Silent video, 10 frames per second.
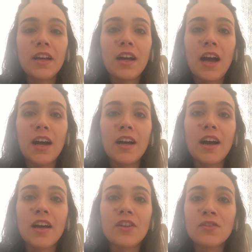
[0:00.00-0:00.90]

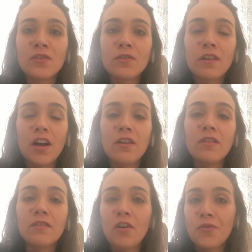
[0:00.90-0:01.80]
I
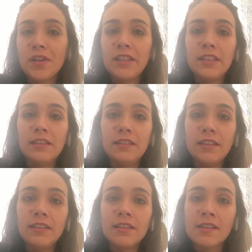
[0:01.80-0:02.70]
already
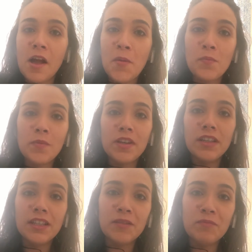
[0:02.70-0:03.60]
did some
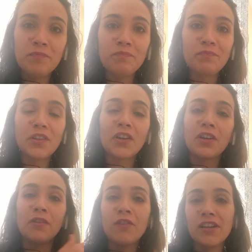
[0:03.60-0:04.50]

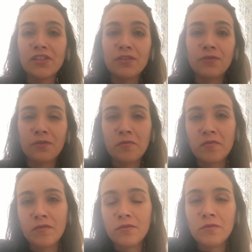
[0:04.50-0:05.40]
regression
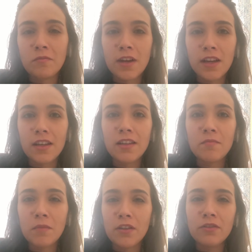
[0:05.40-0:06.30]
to my
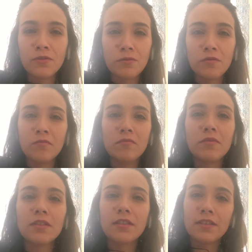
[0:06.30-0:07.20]
mother's womb.
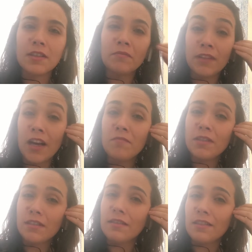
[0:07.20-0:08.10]

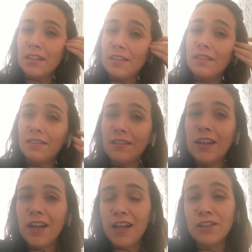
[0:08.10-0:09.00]
Sometimes,
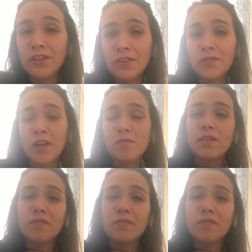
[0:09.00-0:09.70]
a lot of times.